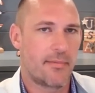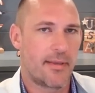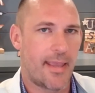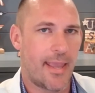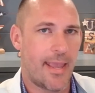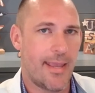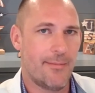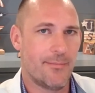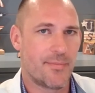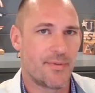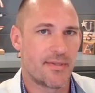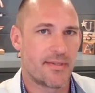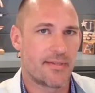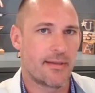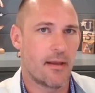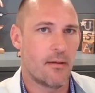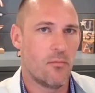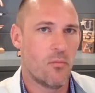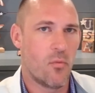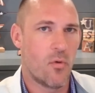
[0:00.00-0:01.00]
came
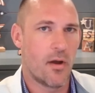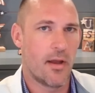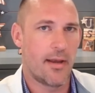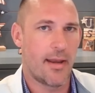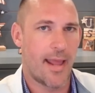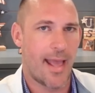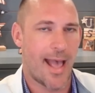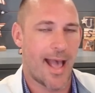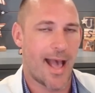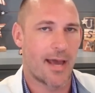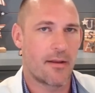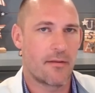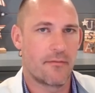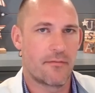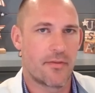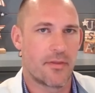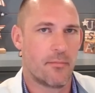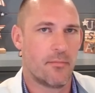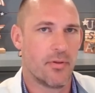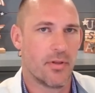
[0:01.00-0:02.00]
somewhat out
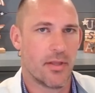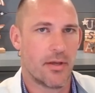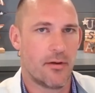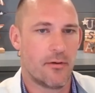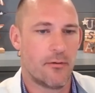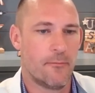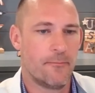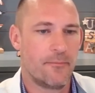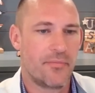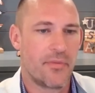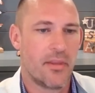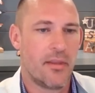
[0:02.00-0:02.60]
of the blue,